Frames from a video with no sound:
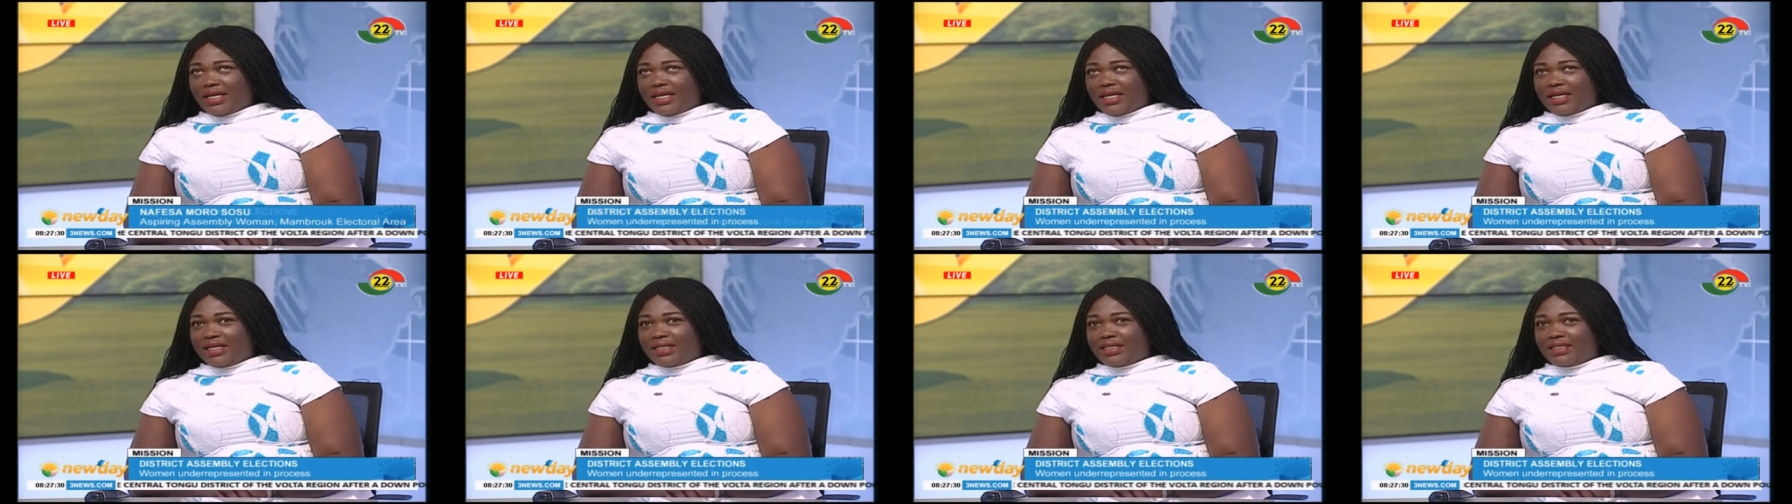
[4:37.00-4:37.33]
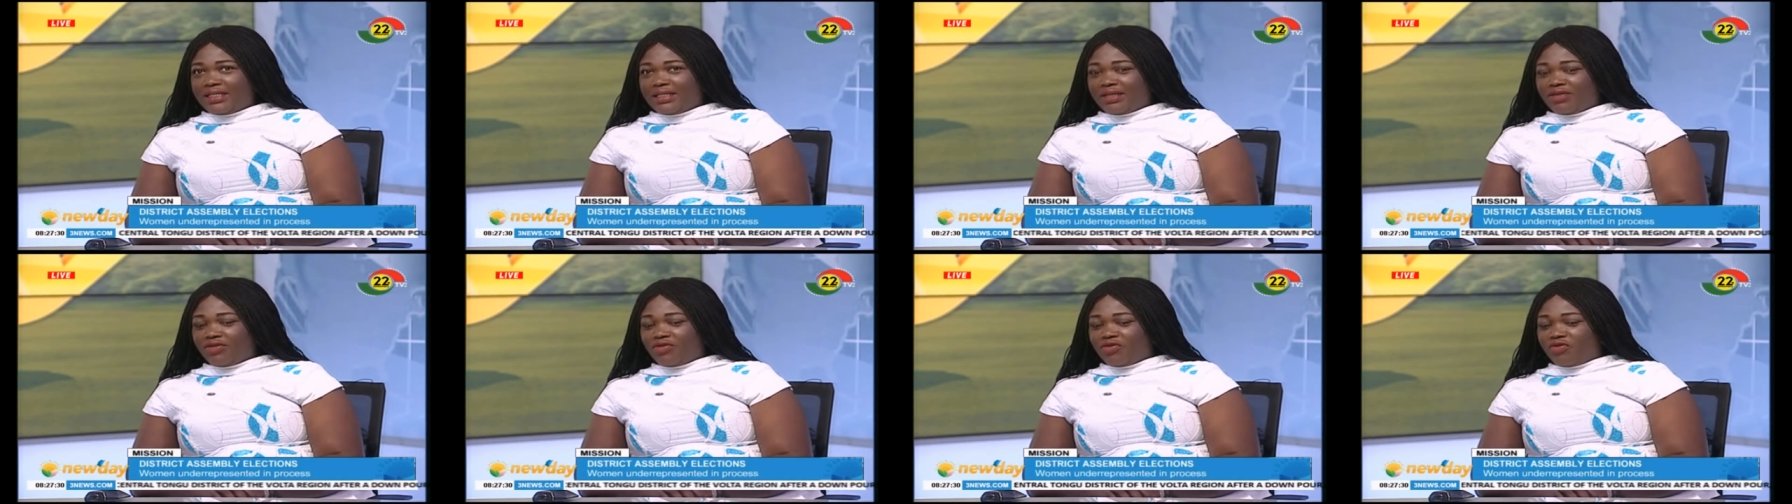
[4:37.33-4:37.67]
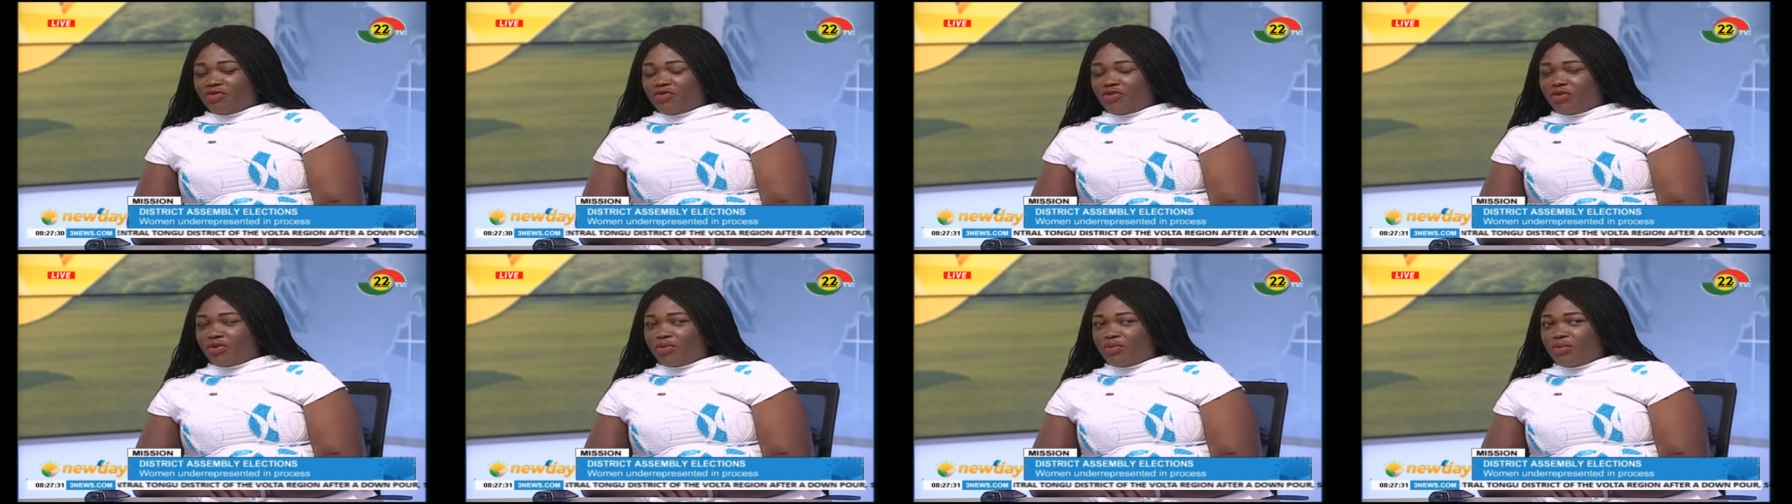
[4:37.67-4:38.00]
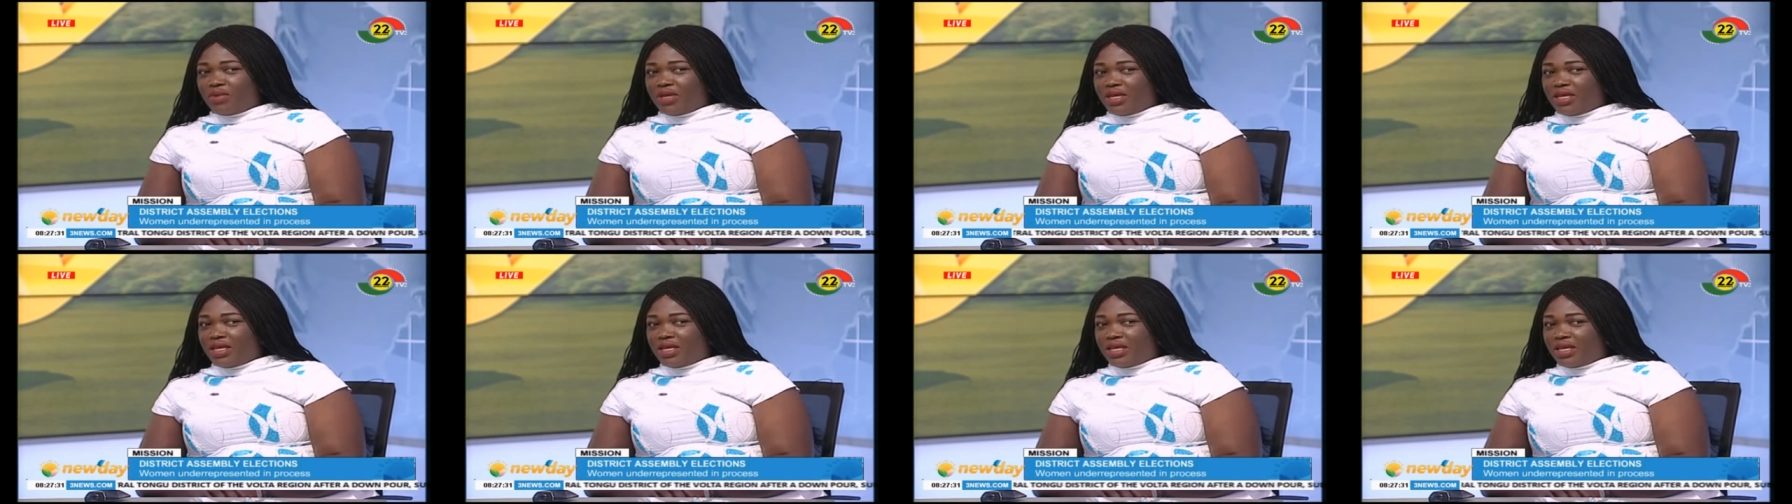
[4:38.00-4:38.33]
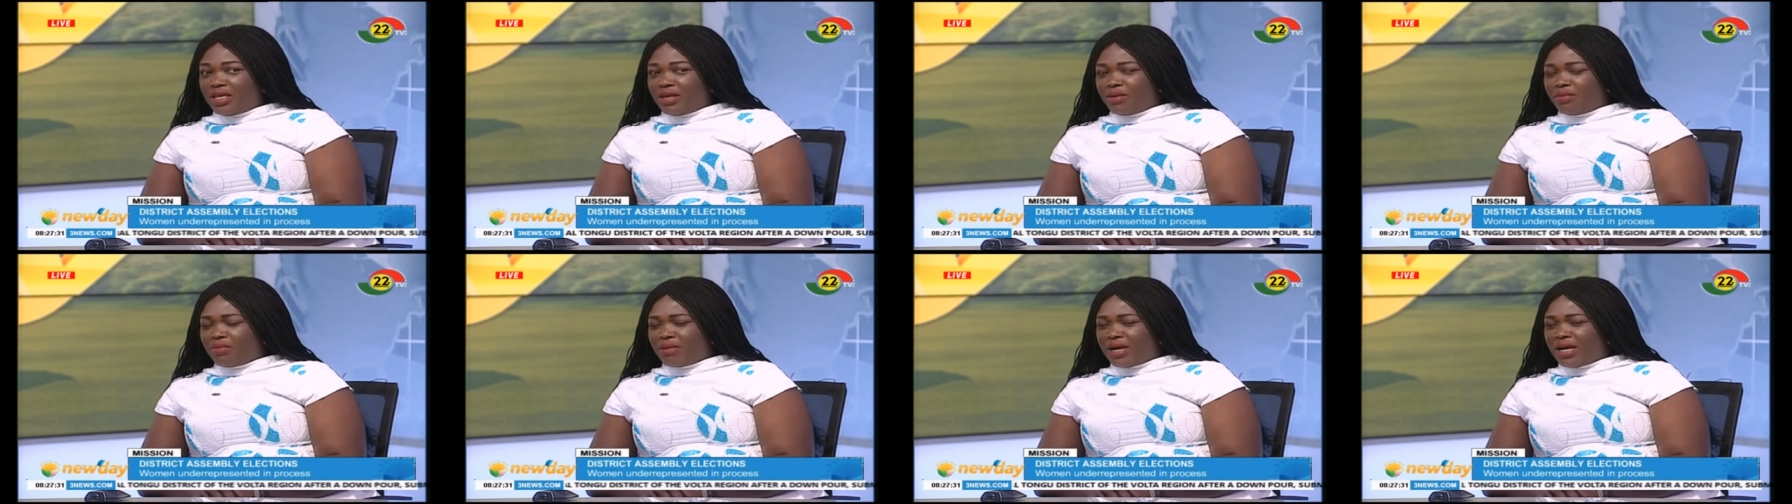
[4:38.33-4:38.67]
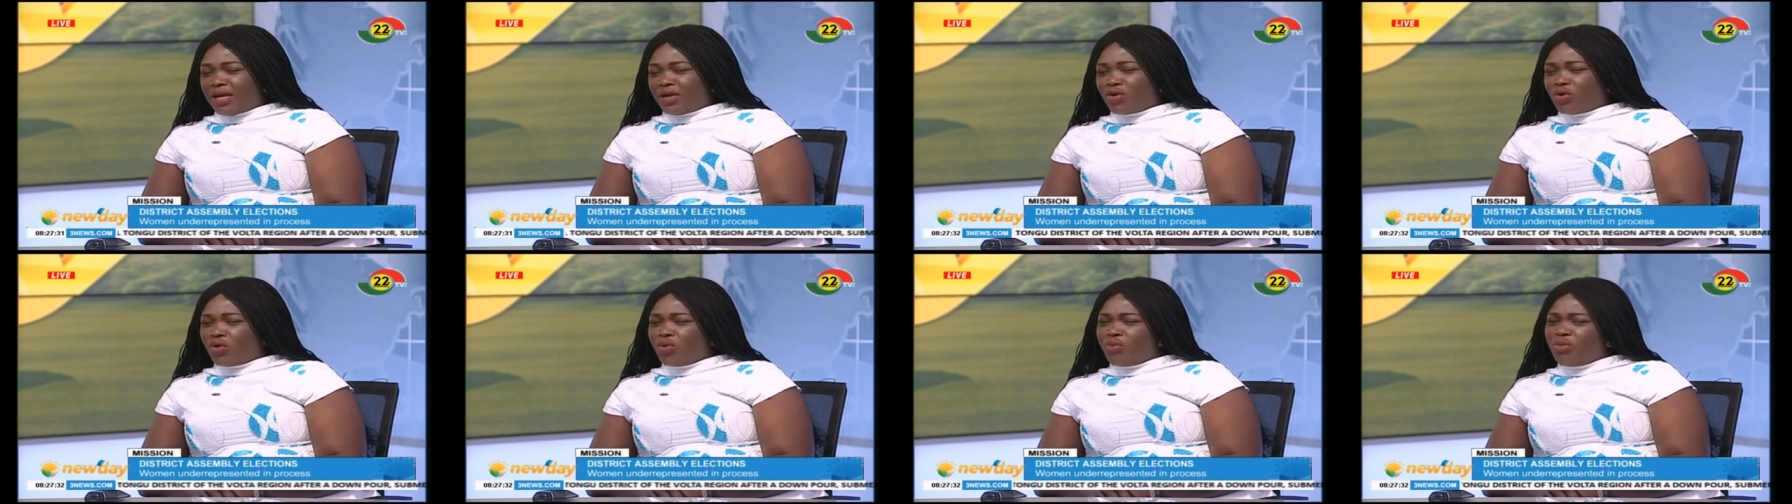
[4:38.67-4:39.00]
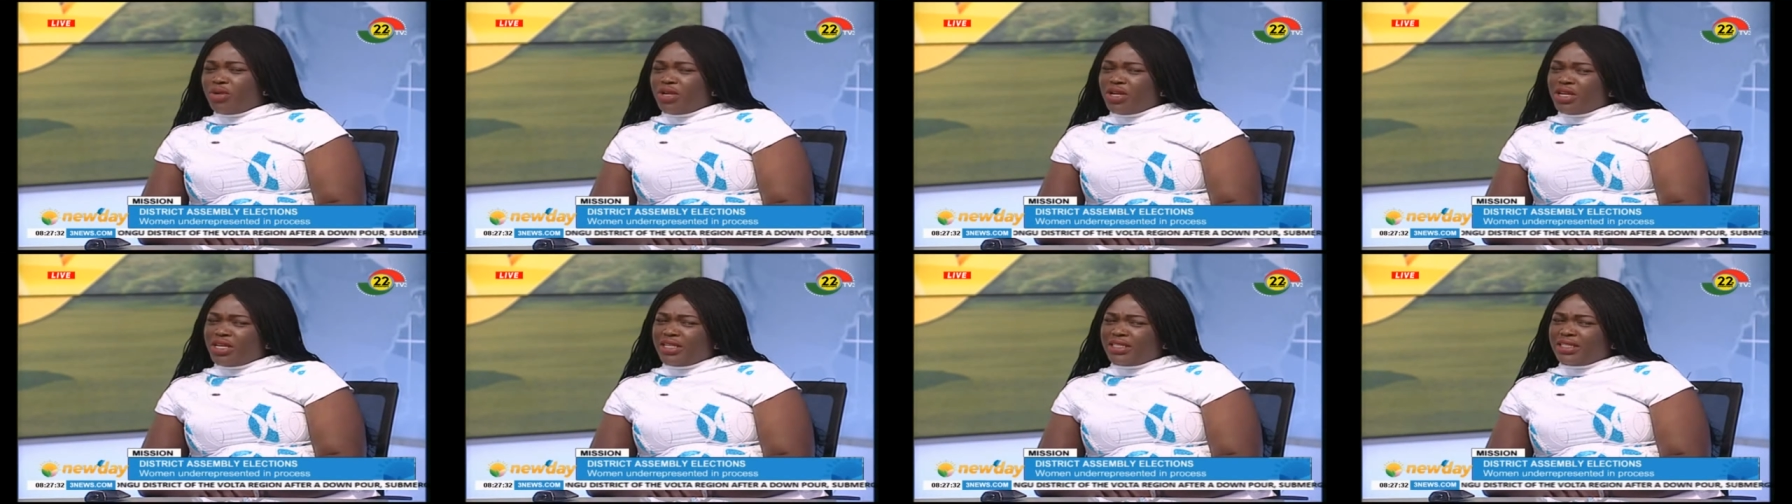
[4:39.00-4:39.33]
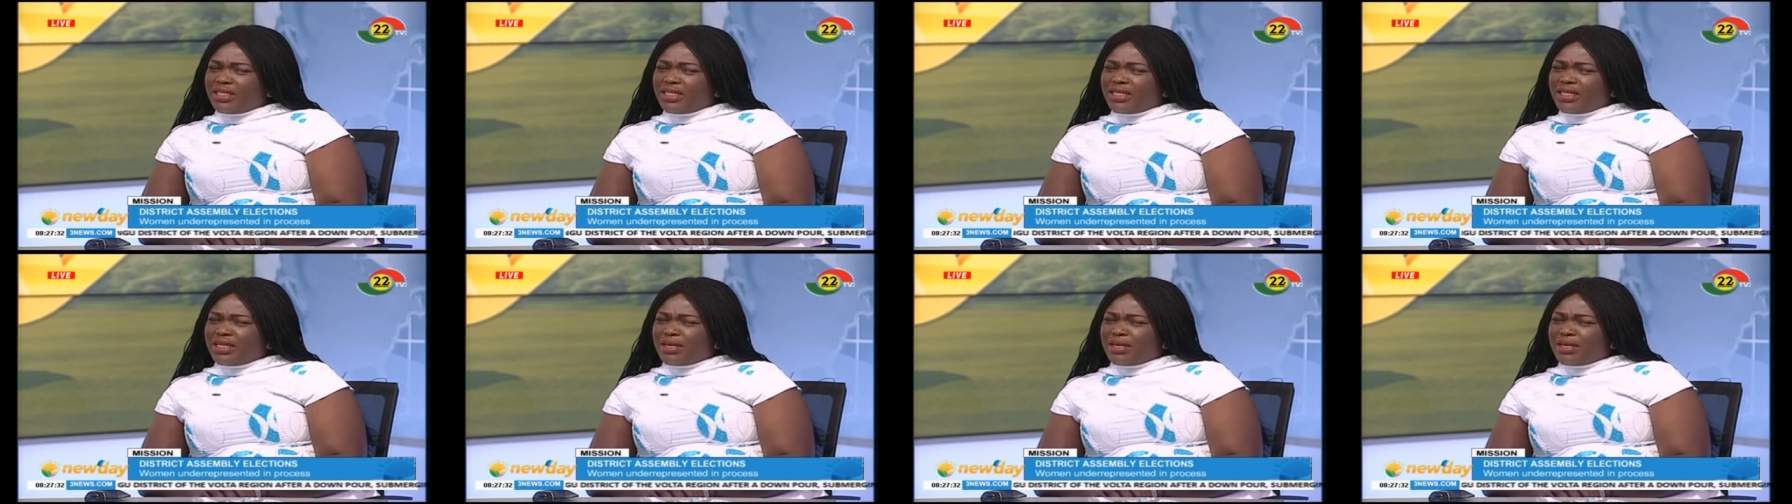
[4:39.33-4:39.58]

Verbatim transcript: And for me, my community,